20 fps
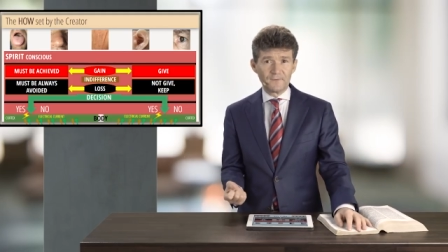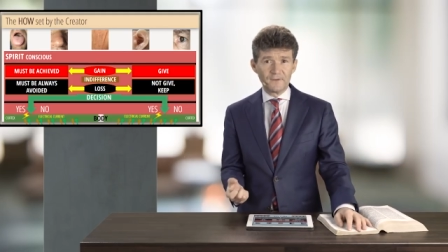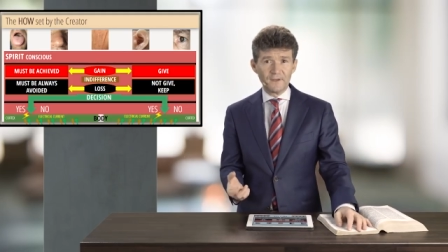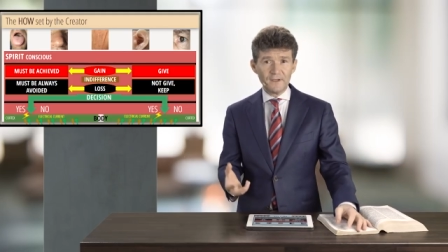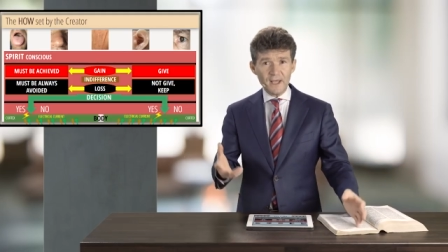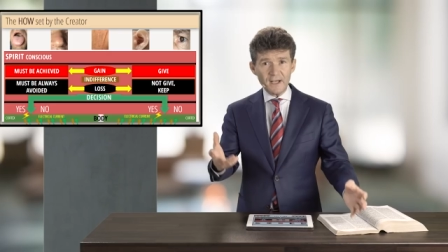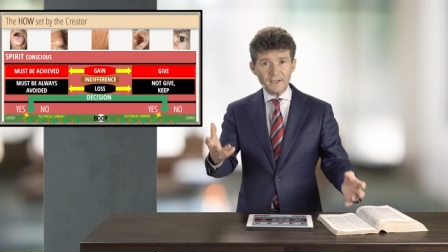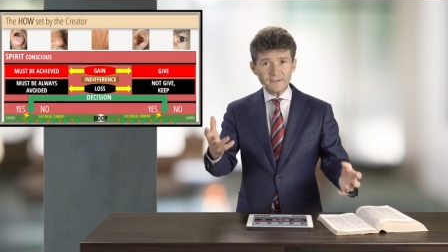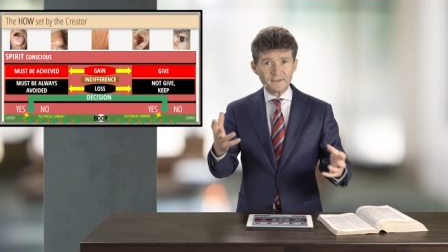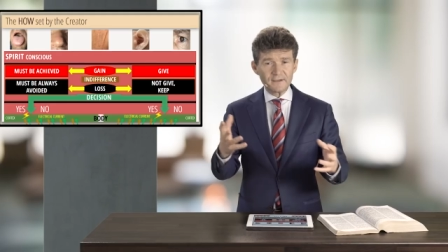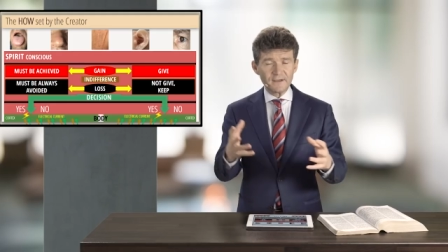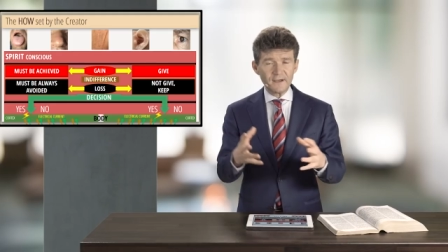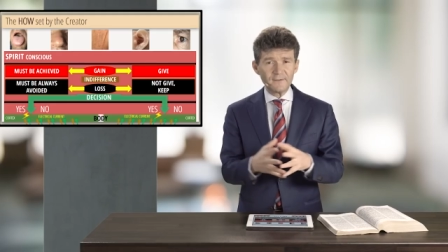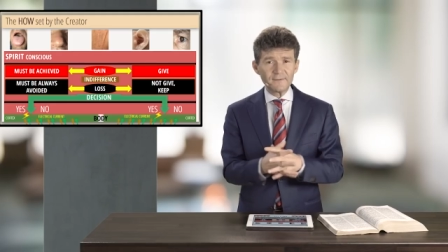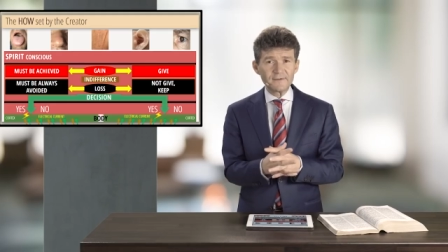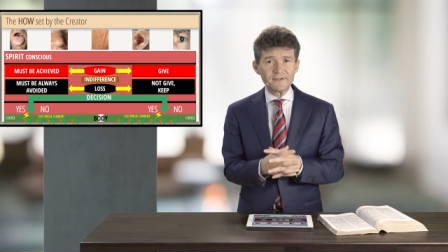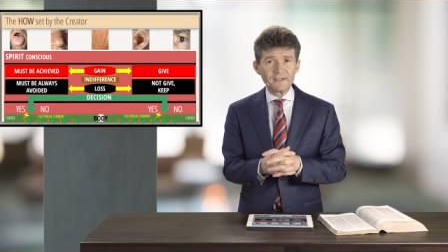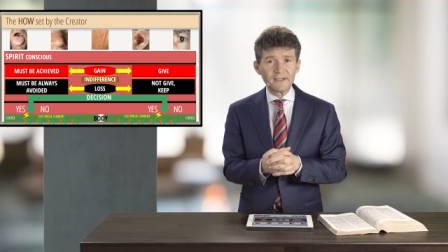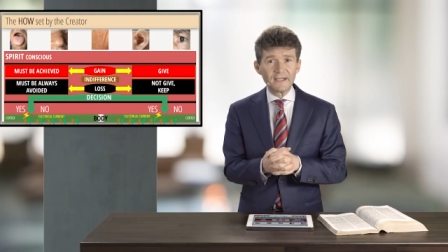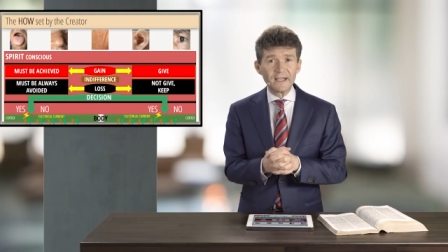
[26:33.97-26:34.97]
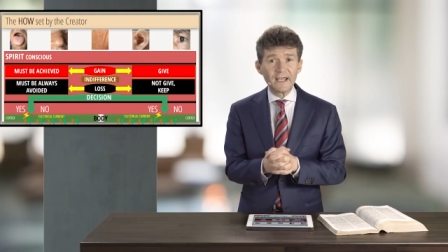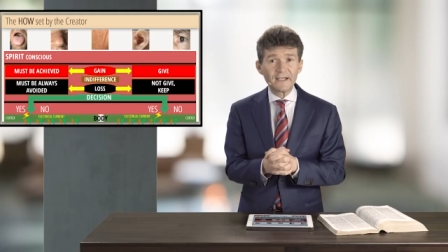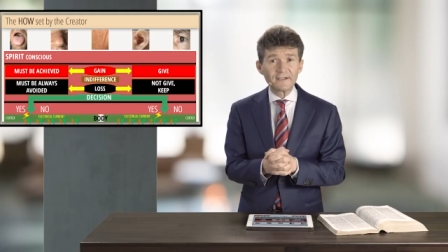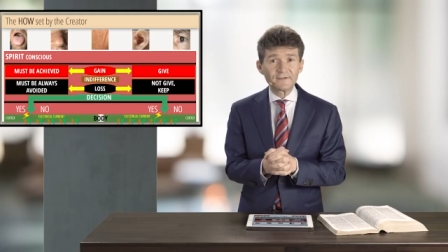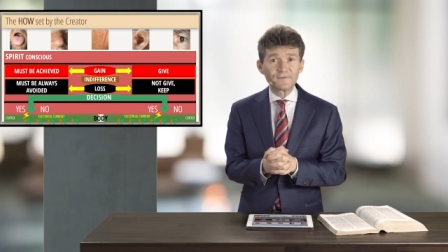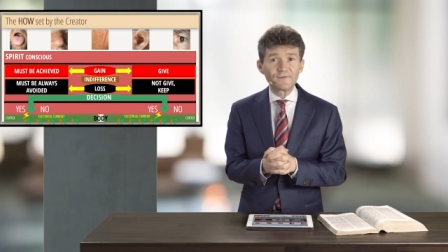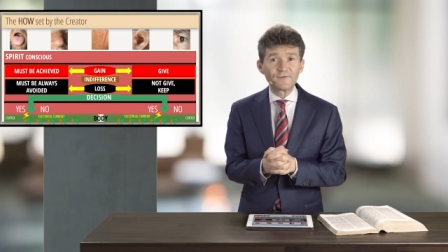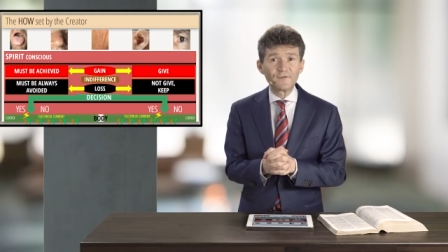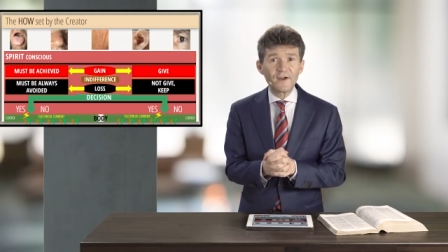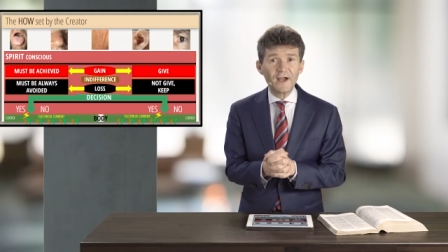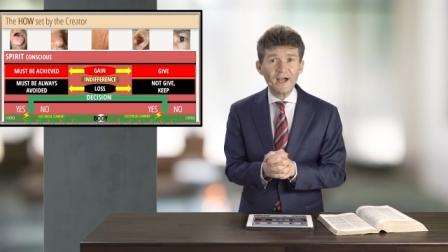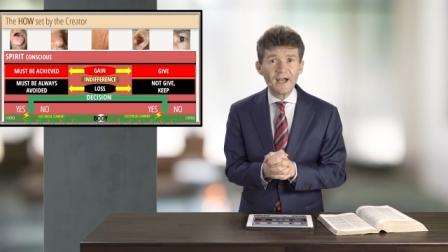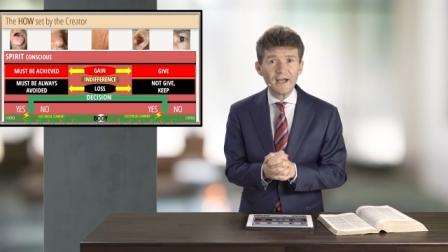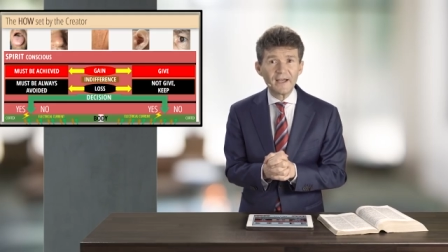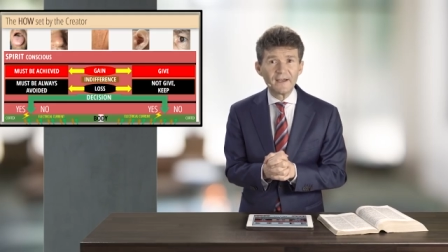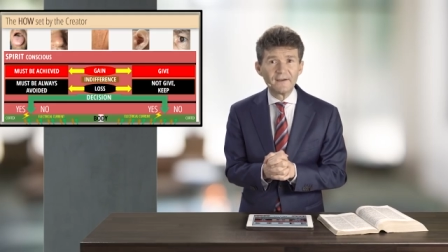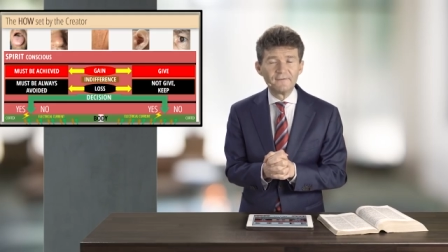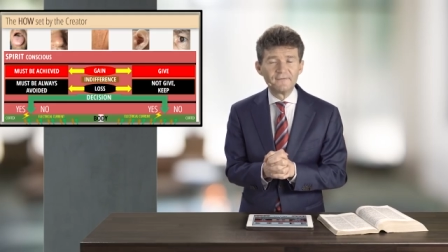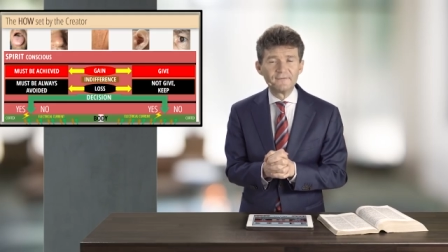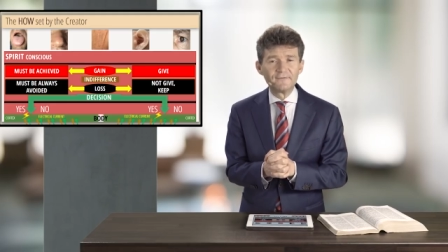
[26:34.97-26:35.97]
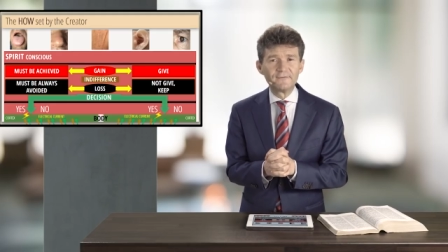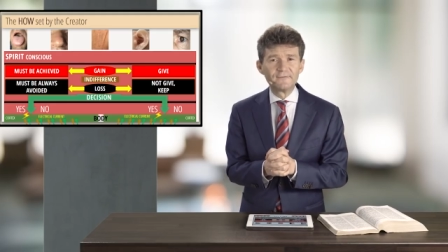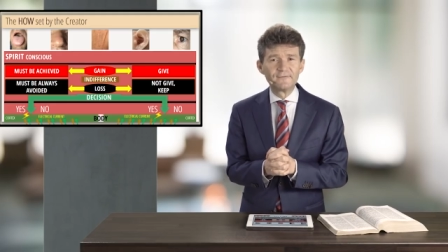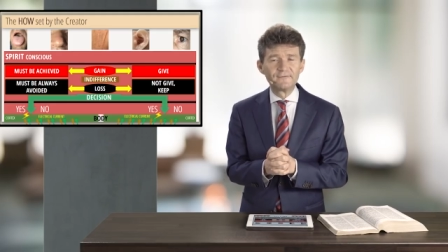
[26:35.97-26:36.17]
The next comes and he has five.